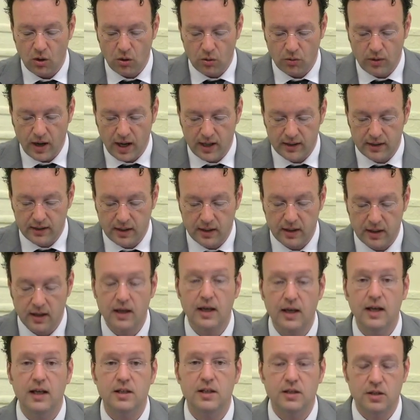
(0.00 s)
or rather
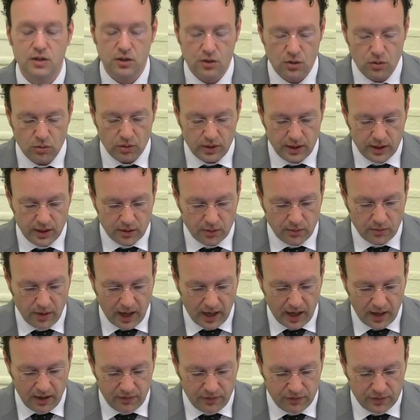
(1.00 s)
its newly
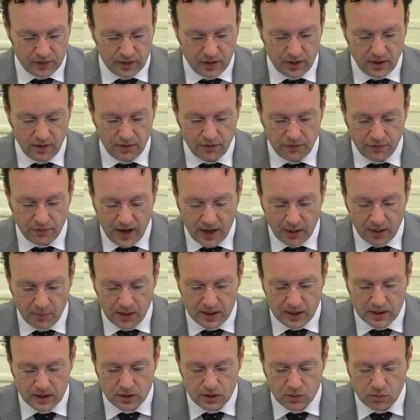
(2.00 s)
arrived
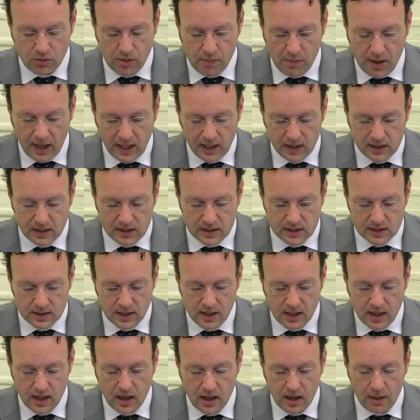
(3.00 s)
fragmented remains,